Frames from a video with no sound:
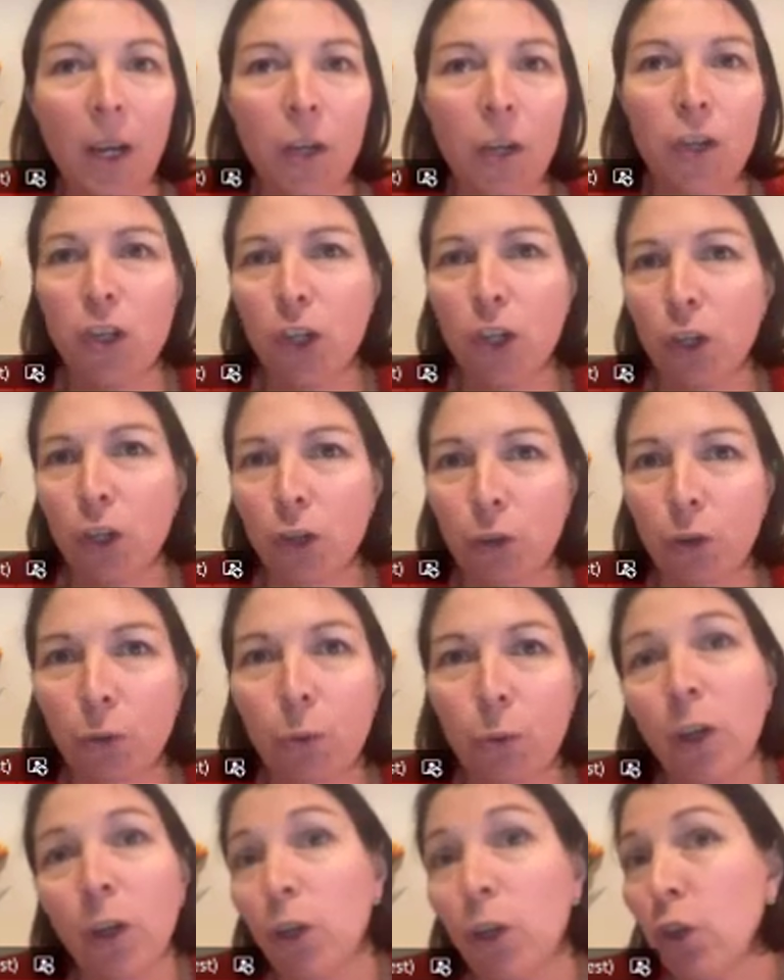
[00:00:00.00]
a
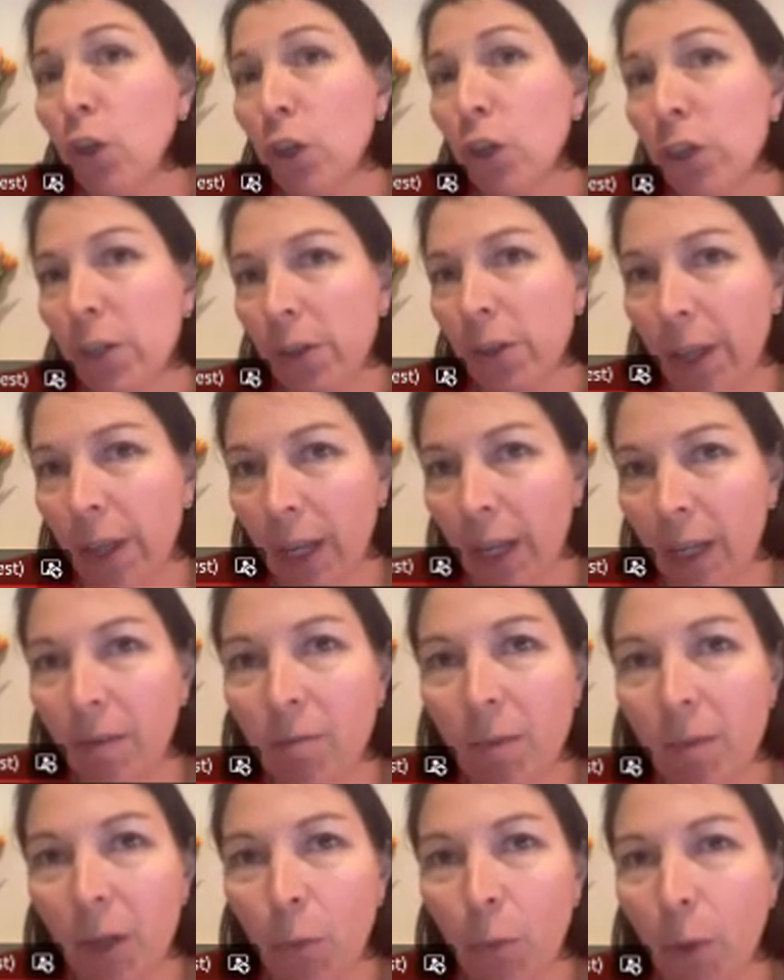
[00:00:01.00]
good
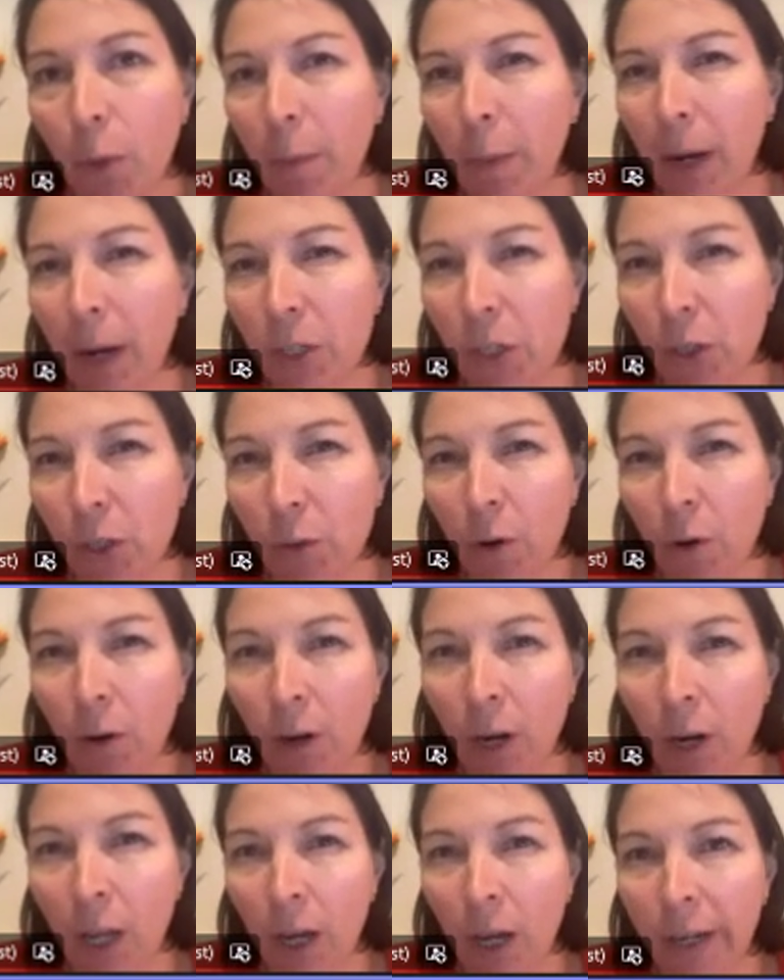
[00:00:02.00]
thing that we might do
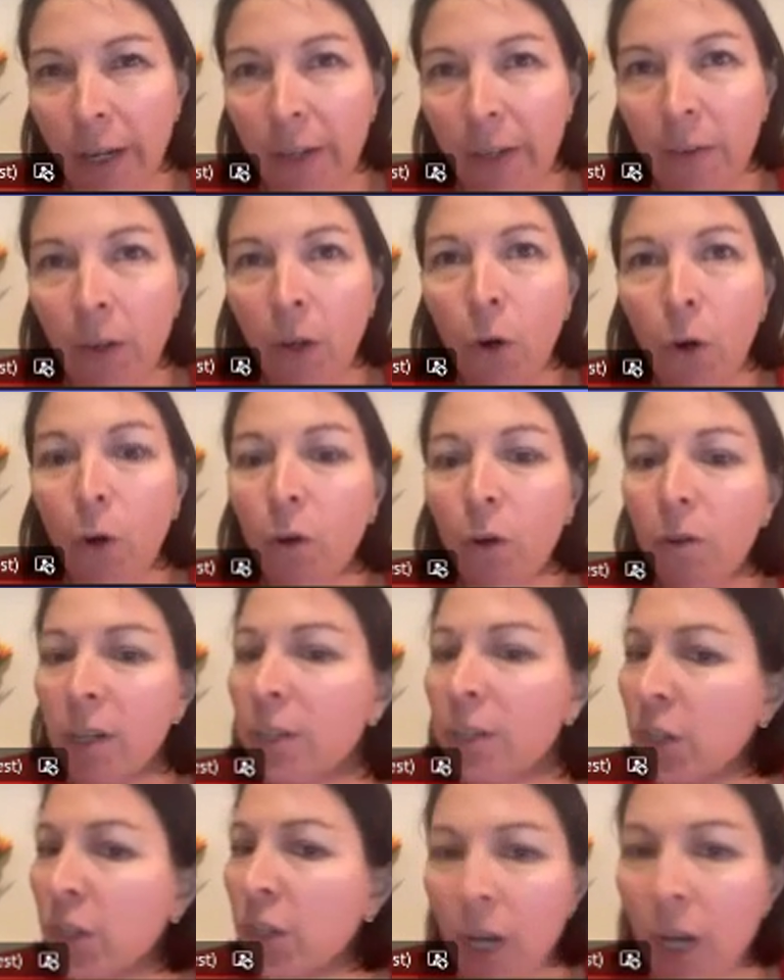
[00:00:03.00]
online, or a
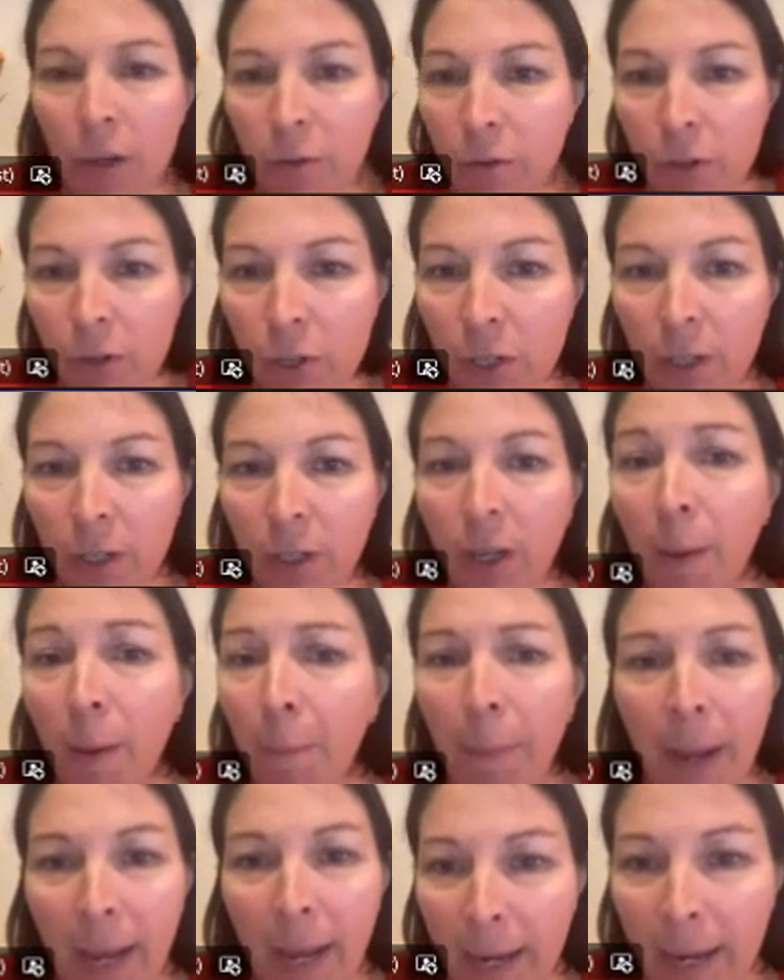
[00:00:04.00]
don't, a
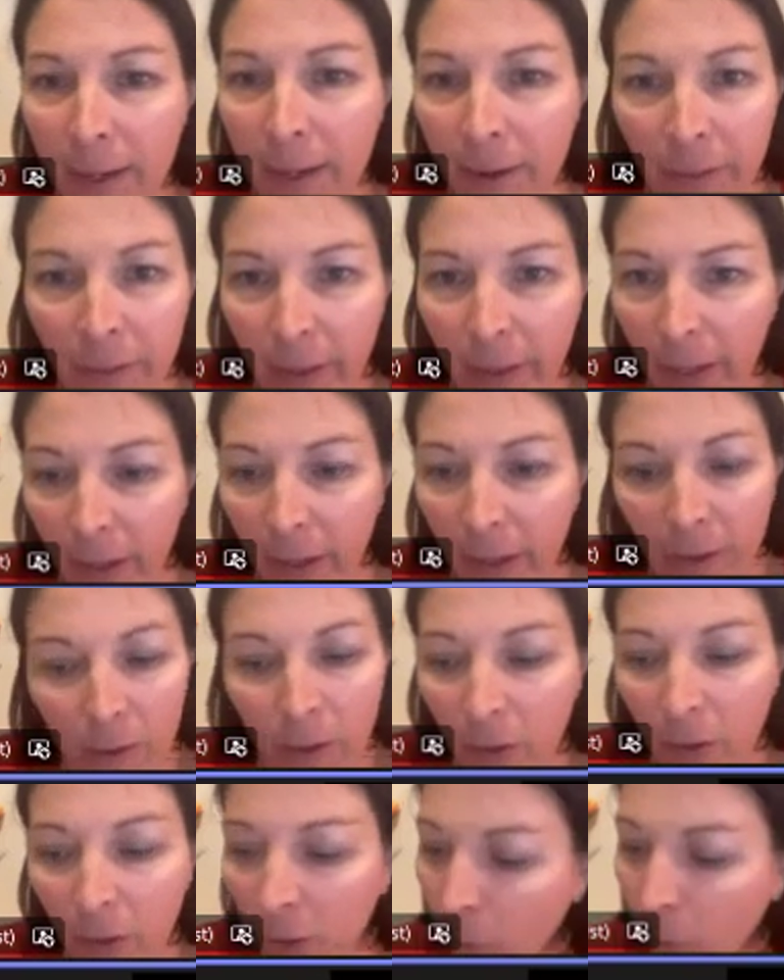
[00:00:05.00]
bad thing that